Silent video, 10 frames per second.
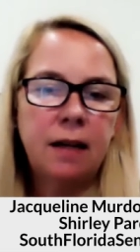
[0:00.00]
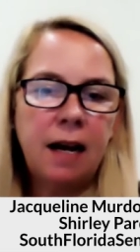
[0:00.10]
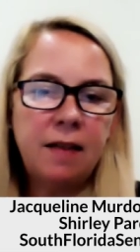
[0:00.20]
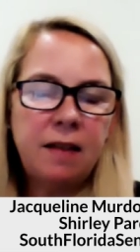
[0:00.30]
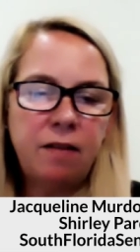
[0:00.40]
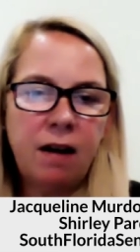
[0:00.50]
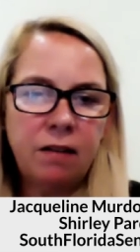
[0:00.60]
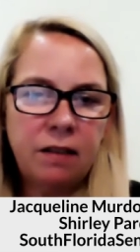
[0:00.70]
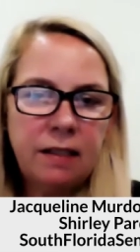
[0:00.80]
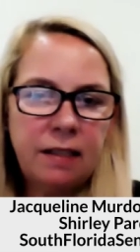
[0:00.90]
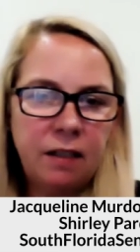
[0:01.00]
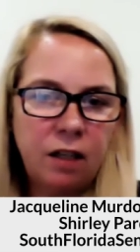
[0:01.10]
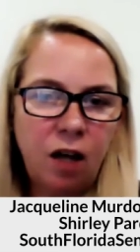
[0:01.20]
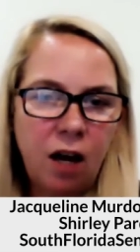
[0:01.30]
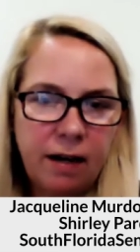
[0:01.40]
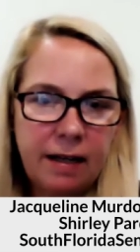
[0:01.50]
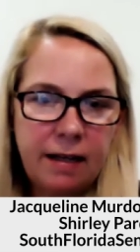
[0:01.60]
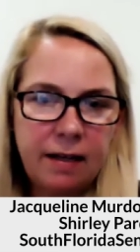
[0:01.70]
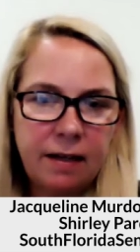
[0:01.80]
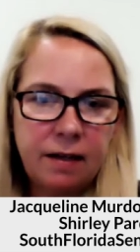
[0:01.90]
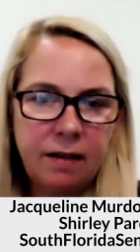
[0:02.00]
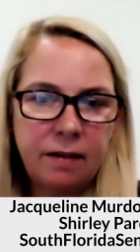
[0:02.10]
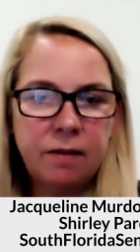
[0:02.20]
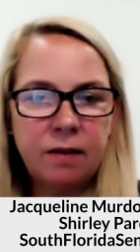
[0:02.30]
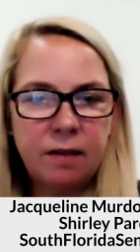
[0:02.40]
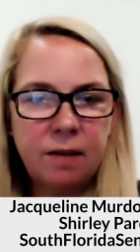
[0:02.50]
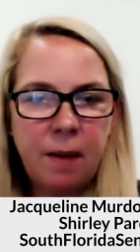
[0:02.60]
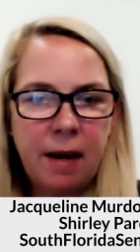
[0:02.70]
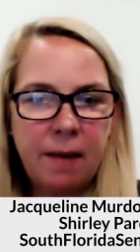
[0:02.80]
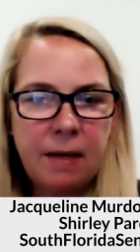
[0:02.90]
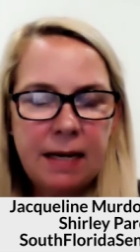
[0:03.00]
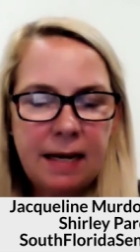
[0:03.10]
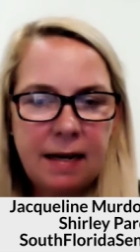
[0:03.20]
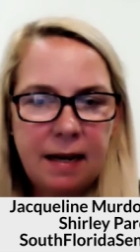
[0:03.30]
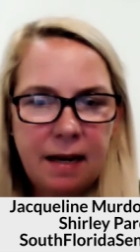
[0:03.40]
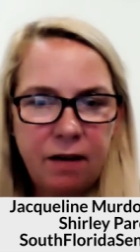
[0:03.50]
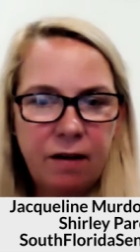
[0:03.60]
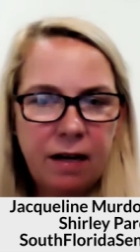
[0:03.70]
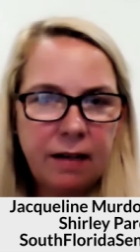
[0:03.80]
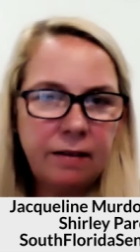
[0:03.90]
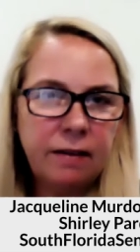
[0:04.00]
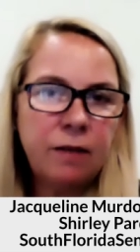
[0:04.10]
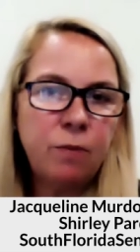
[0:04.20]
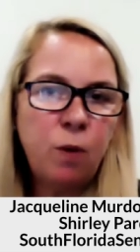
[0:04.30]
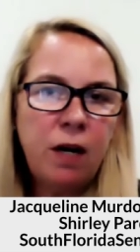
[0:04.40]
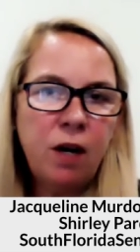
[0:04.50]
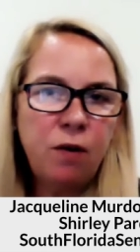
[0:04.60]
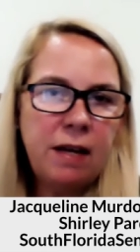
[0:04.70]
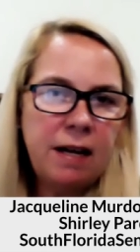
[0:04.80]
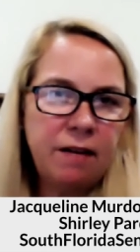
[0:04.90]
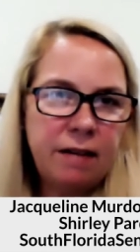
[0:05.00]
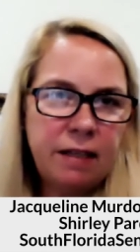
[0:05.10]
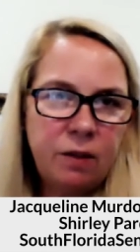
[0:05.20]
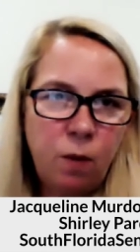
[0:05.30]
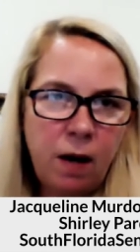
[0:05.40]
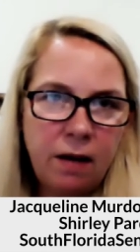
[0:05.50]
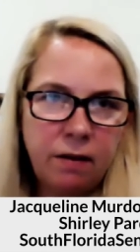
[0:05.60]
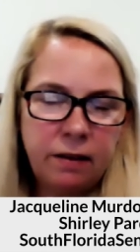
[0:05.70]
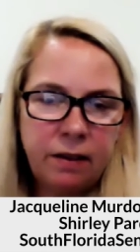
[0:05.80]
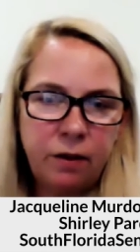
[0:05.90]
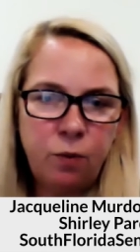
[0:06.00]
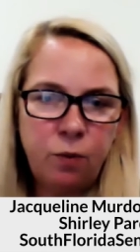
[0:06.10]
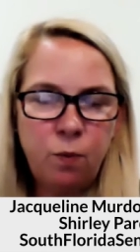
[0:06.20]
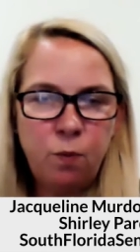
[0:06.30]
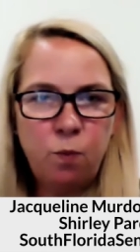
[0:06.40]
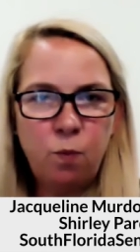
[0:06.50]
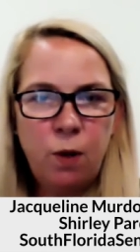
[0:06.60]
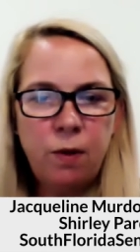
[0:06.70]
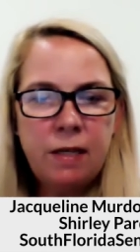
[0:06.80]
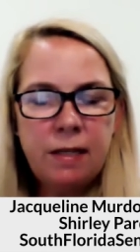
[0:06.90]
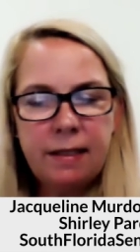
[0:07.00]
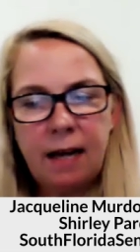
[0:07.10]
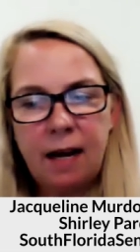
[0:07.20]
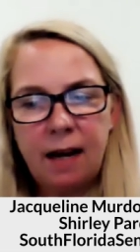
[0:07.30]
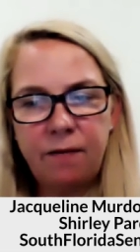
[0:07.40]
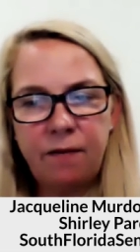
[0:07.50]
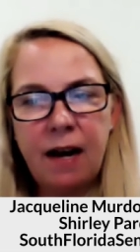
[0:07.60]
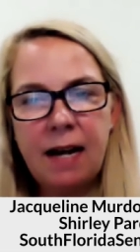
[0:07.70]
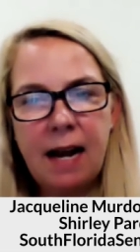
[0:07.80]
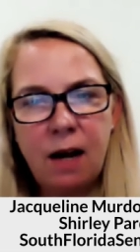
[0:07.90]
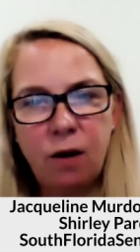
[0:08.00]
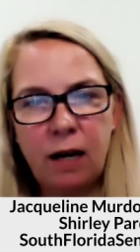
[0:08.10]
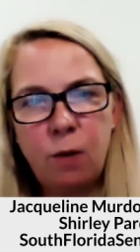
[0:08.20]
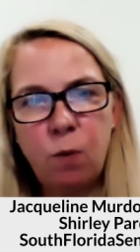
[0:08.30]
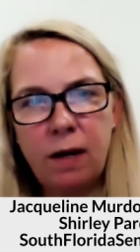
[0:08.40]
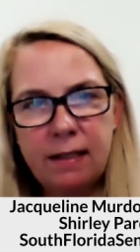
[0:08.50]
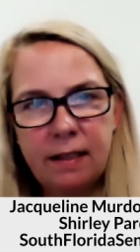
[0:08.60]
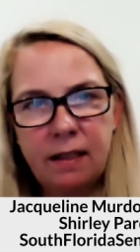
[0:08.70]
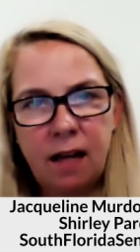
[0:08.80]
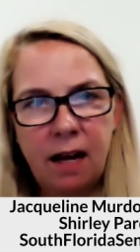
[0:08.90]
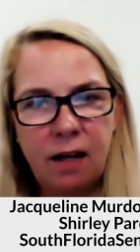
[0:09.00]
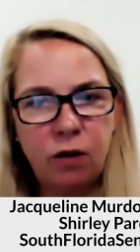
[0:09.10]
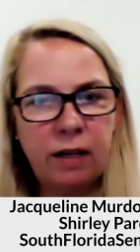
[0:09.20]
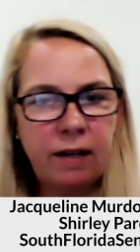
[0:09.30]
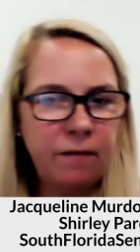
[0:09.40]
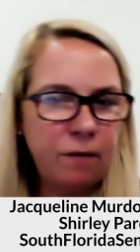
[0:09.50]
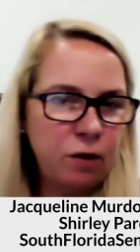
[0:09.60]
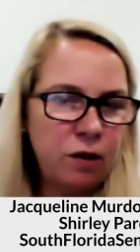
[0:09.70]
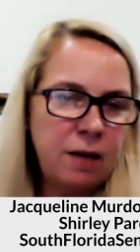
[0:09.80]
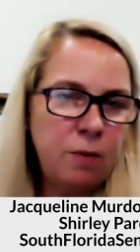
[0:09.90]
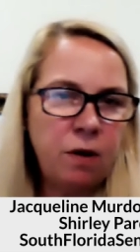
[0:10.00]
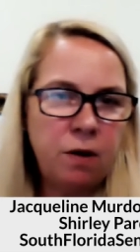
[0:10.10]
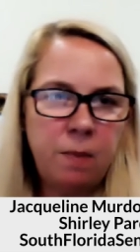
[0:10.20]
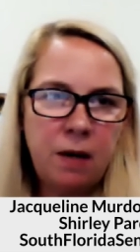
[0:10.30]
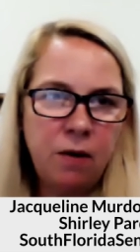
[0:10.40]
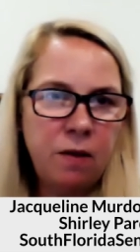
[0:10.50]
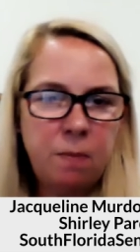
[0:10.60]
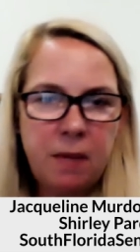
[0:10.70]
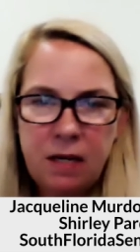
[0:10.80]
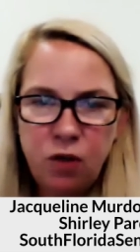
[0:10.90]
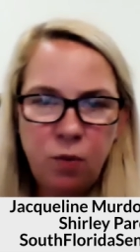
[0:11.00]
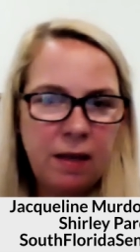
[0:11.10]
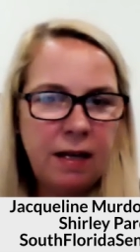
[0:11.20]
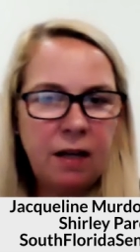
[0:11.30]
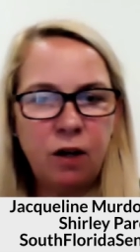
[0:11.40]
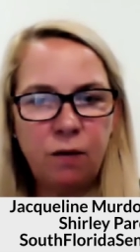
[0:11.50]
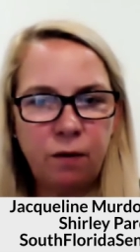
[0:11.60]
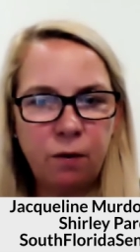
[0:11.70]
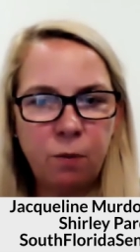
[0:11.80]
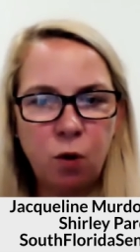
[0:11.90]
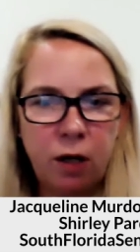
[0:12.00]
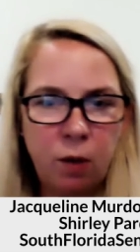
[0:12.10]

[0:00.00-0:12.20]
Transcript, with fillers: And there are still a lot in the Miami Dade area. We know the areas well, so we were just uh, find out like what is the client looking for do they want to be on the beach where they can go for a morning